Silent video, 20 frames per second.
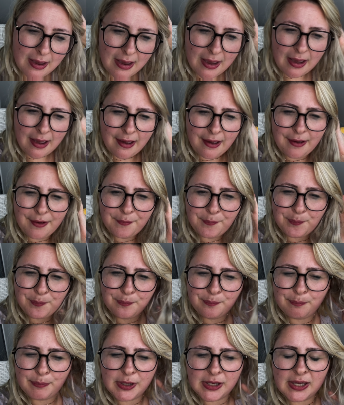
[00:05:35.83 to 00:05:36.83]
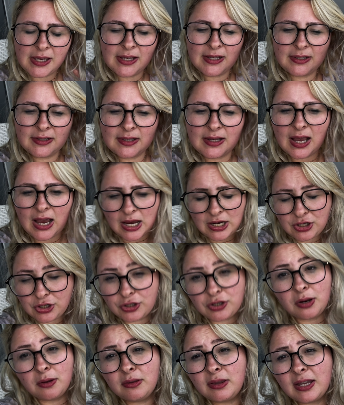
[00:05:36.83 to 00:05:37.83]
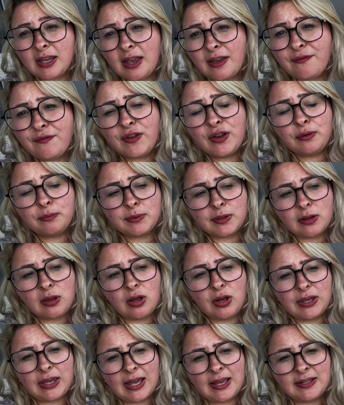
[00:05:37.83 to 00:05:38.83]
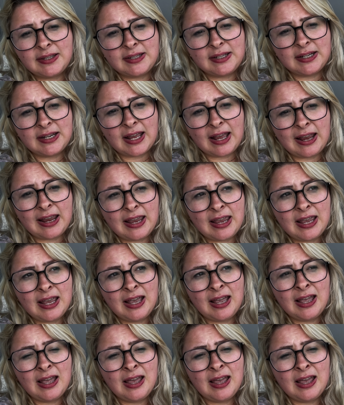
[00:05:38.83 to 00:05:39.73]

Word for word: Um, because I just don't think I filmed a lot yesterday.